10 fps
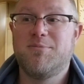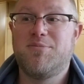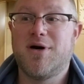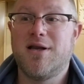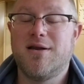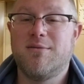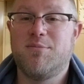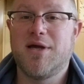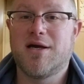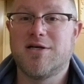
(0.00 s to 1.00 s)
but
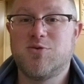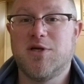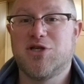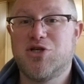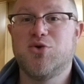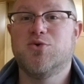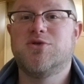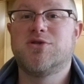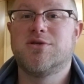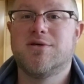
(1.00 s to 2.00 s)
because we
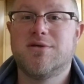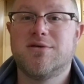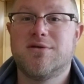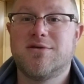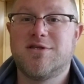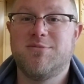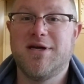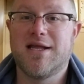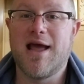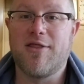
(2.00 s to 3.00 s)
choose to be
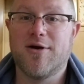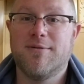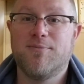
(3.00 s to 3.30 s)
together.